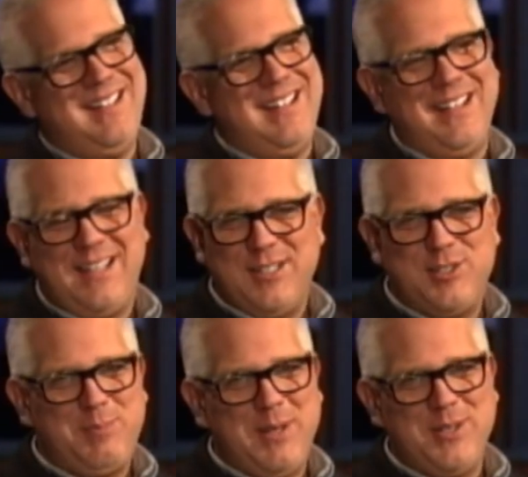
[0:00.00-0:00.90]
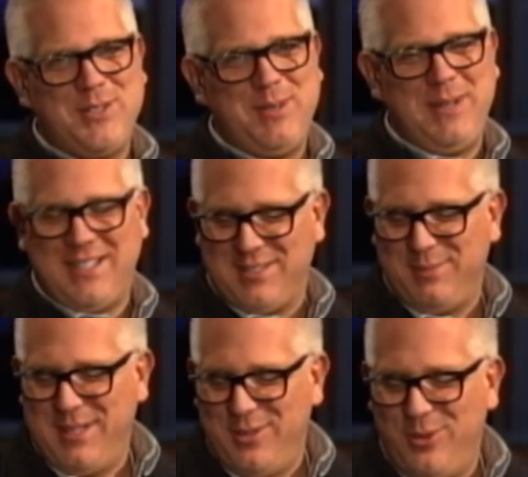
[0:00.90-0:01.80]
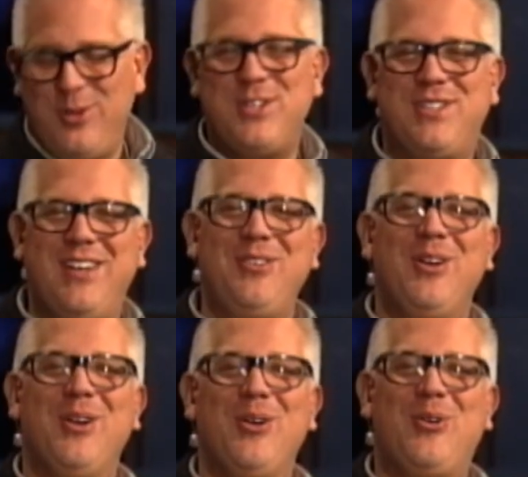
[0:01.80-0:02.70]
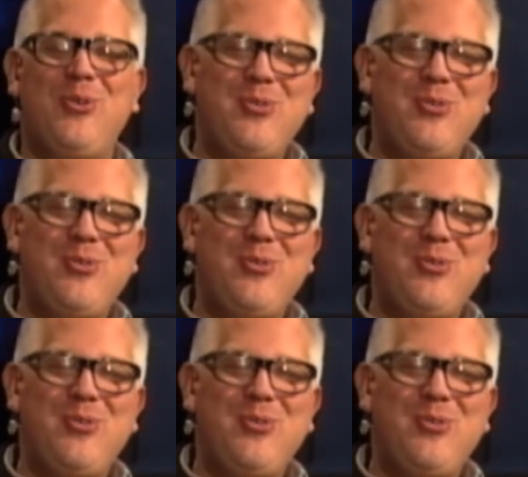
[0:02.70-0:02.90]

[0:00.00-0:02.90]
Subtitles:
conspiracy." Because I mean, who